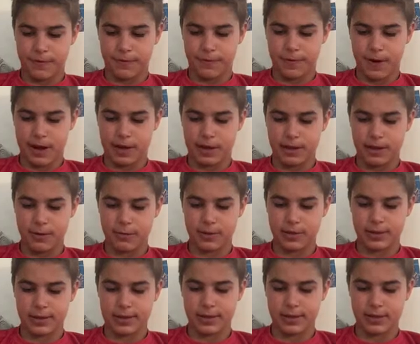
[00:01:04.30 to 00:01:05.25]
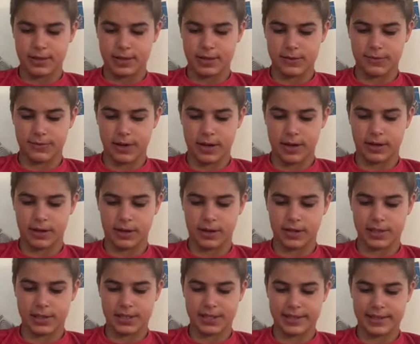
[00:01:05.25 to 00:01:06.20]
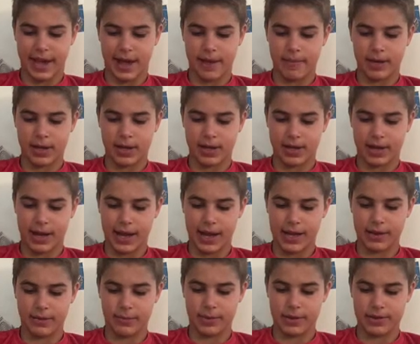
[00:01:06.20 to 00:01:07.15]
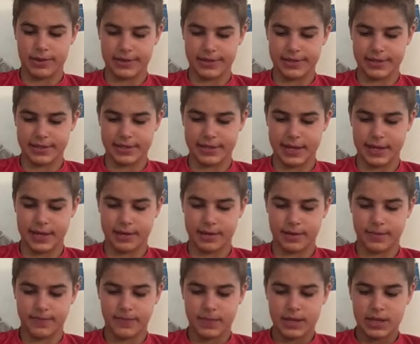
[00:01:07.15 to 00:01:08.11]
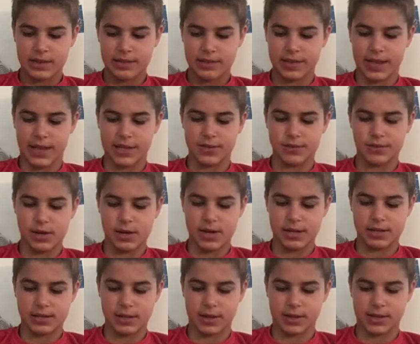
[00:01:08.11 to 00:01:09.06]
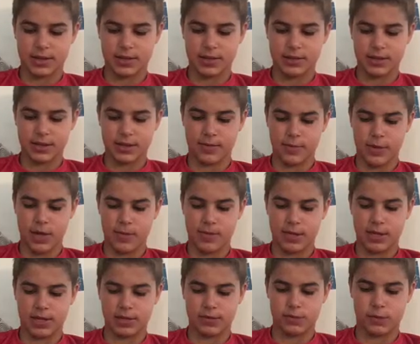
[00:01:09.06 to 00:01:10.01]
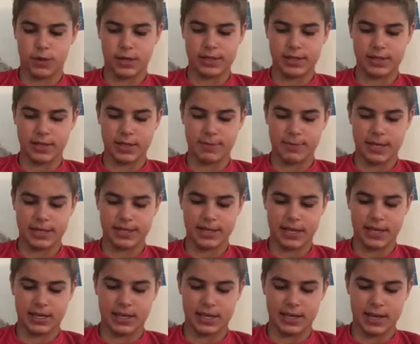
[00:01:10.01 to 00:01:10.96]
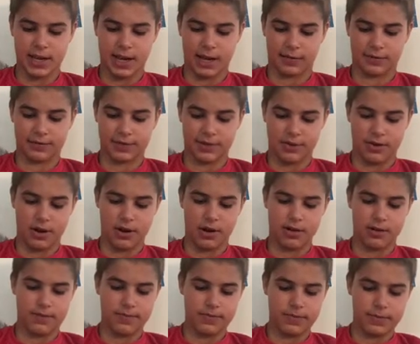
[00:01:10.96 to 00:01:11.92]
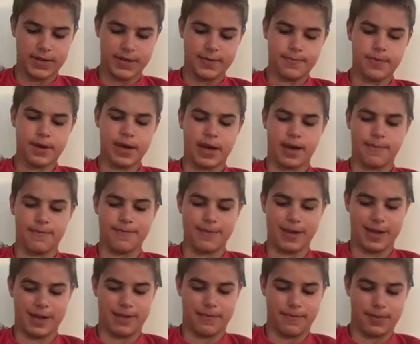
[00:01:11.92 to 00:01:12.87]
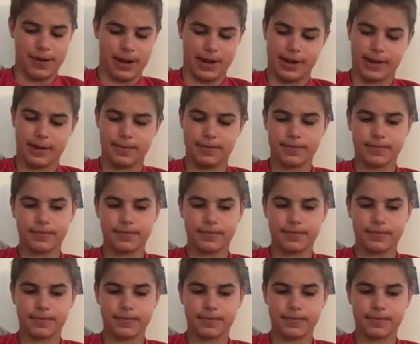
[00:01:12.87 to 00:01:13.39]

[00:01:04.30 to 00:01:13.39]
Fregley was in his front yard stabbing a kite with his stick. That's when I started to think maybe this wasn't the best idea after all. Pant, pant, pant.